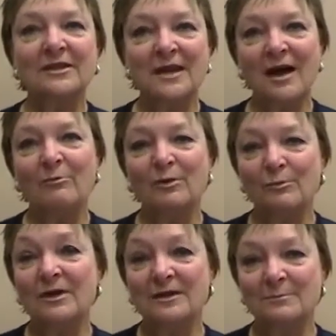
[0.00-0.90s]
not what
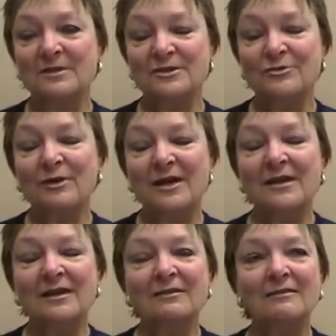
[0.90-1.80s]
we had been
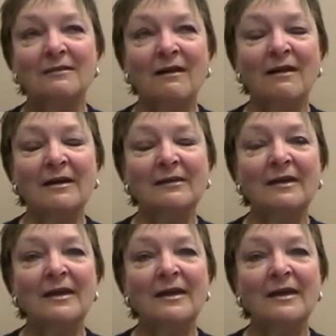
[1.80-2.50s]
training on.